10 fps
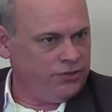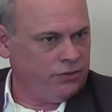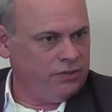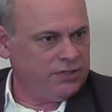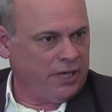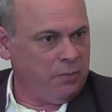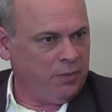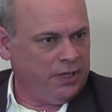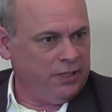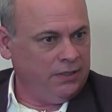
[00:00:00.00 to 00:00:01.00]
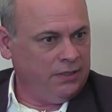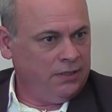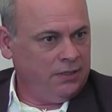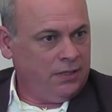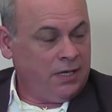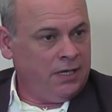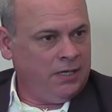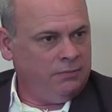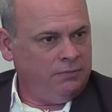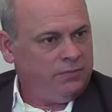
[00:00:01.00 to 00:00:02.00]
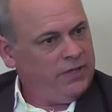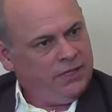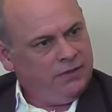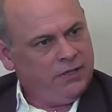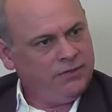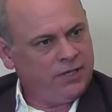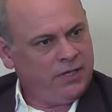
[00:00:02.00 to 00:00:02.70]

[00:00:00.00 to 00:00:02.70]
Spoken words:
insurance company. In those